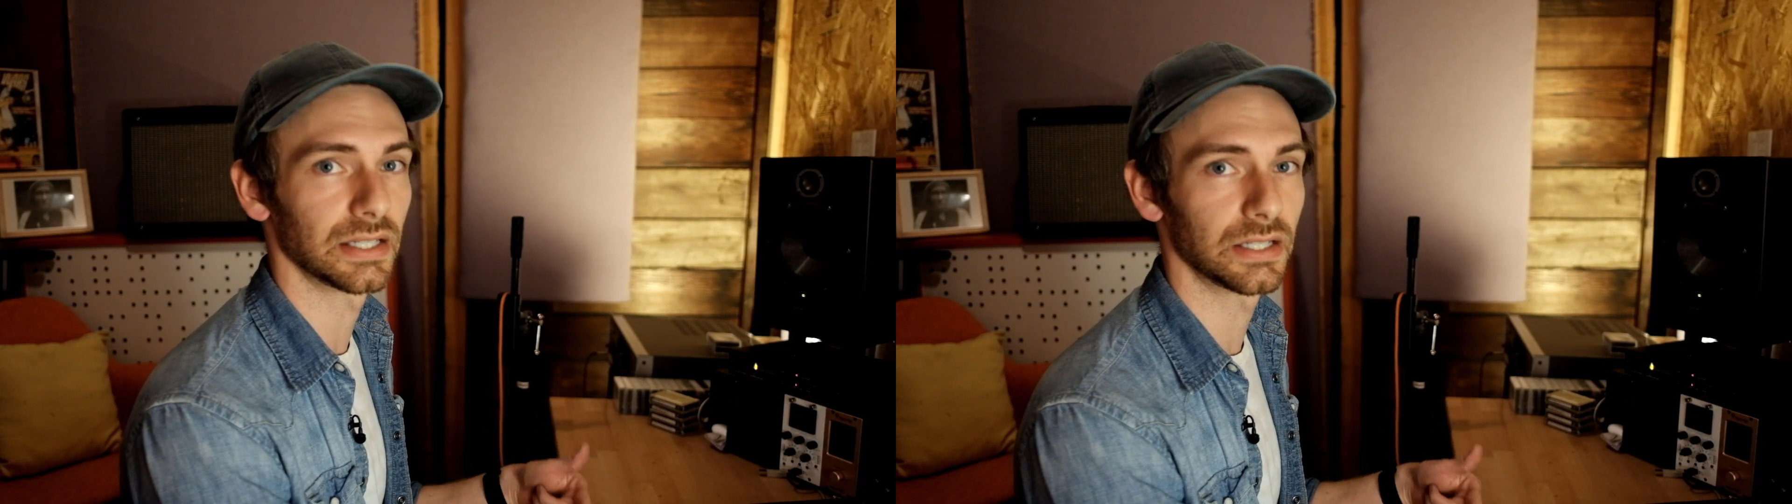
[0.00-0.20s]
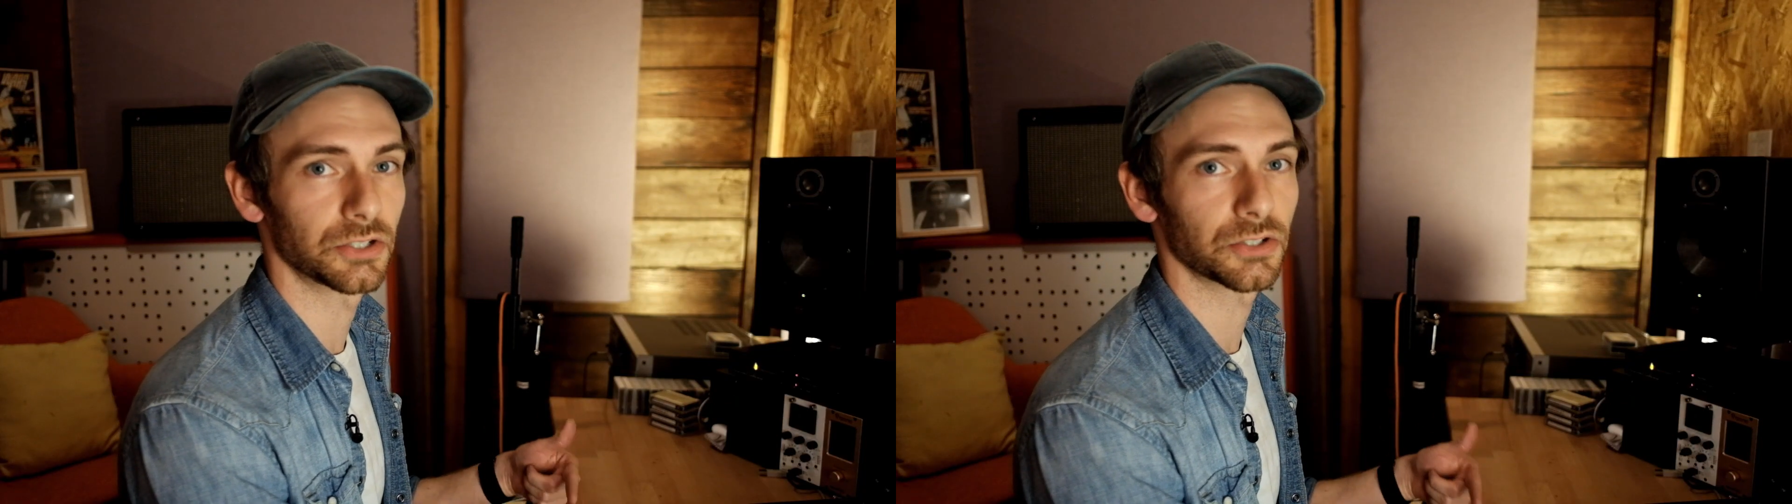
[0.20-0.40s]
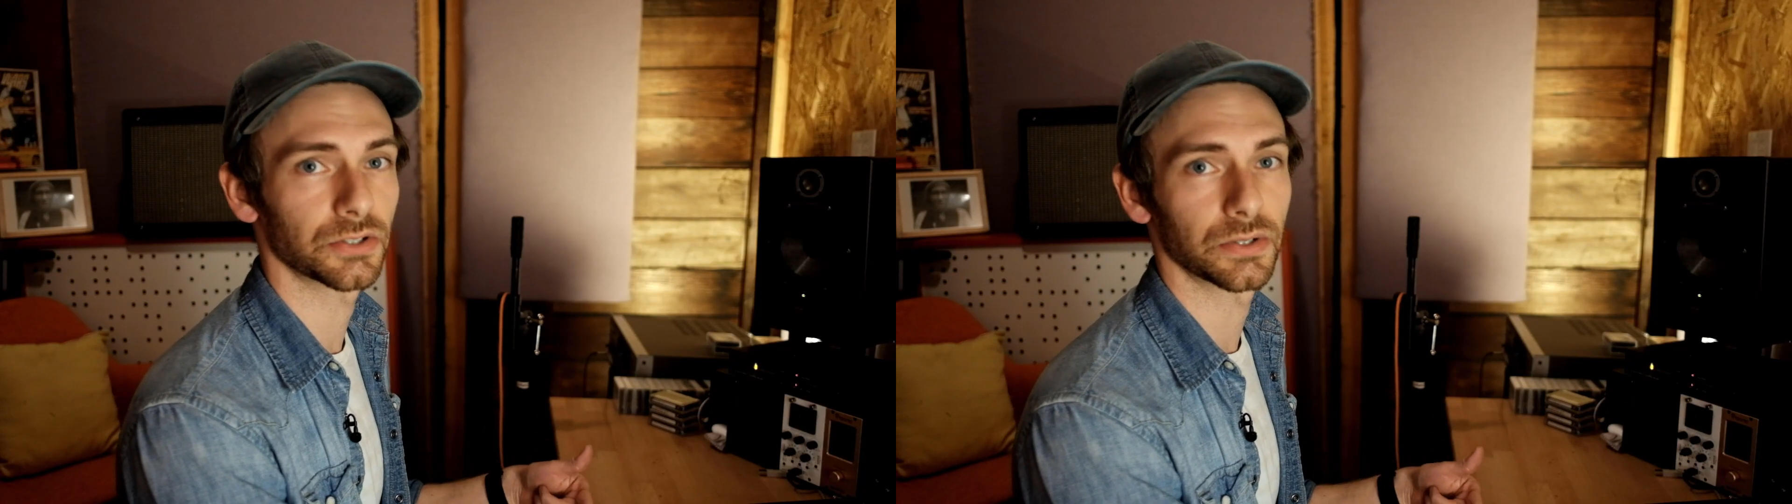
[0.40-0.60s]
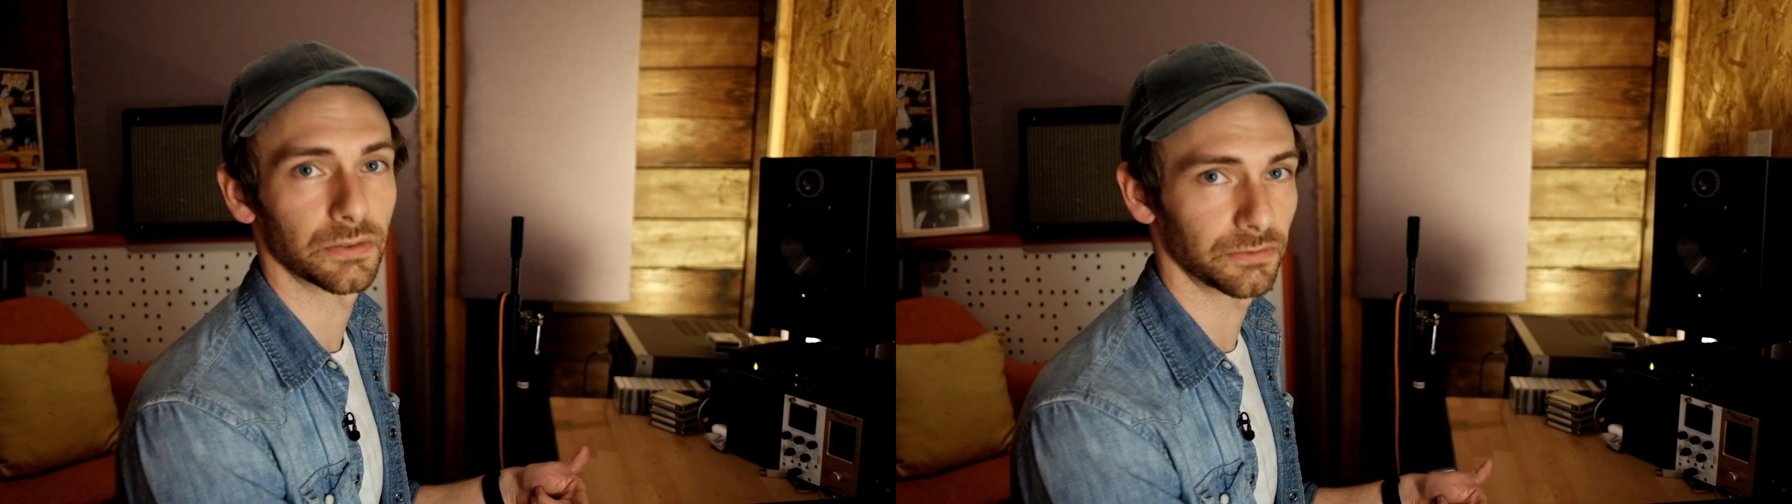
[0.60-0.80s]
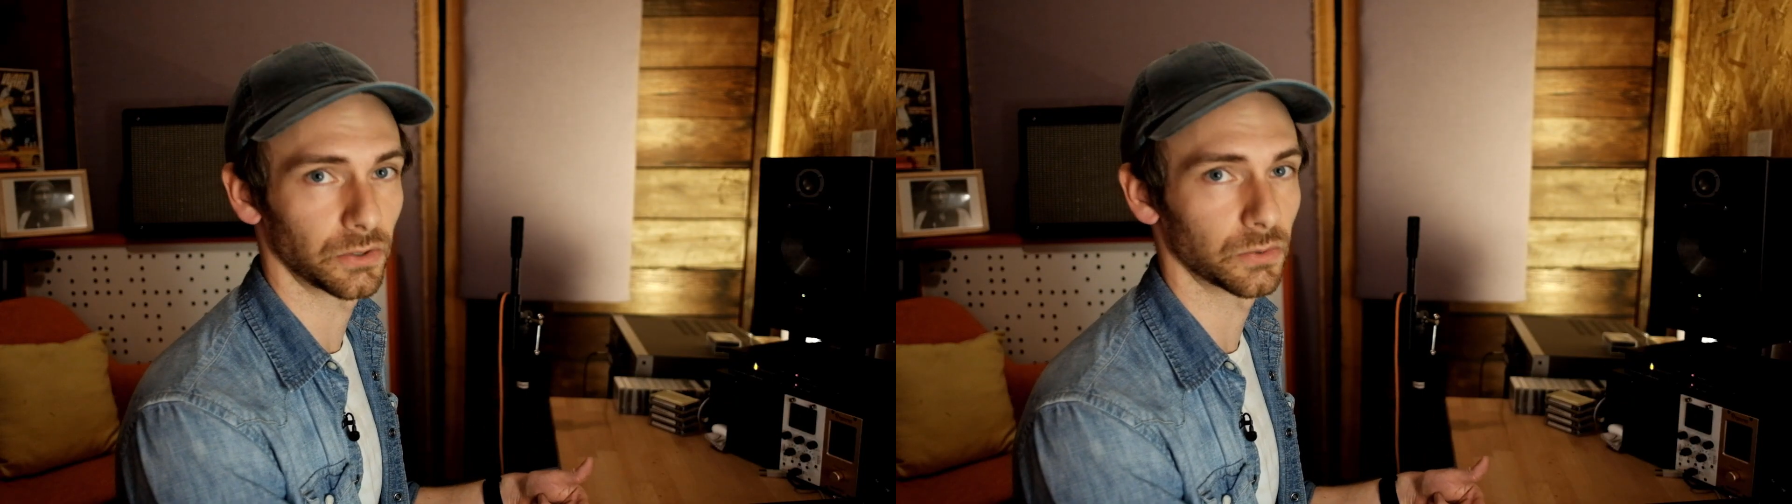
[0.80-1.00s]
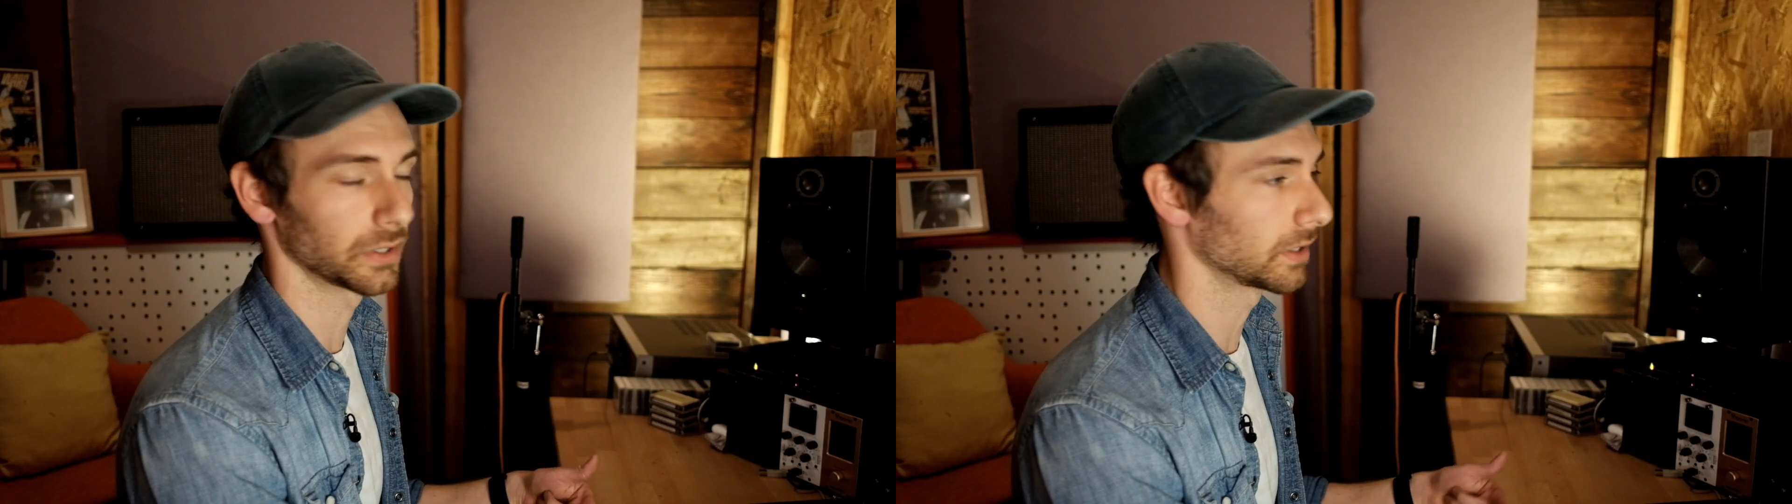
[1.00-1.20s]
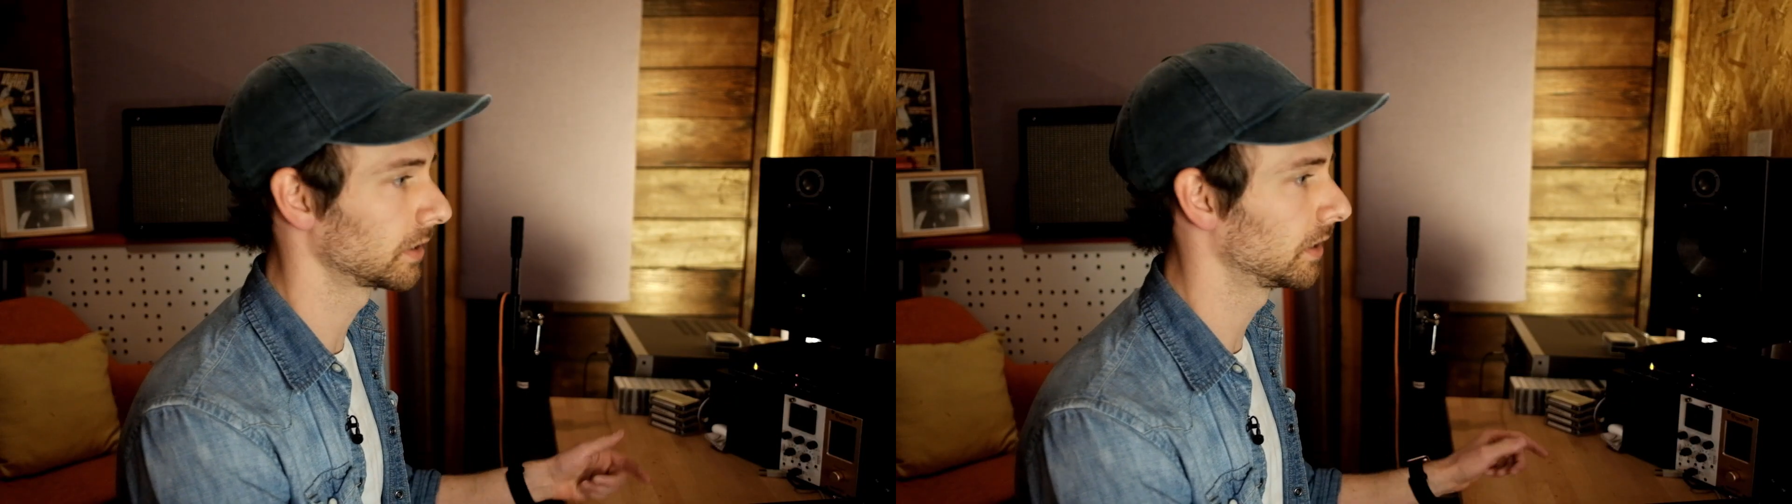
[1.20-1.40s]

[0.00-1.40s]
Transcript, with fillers: each folder.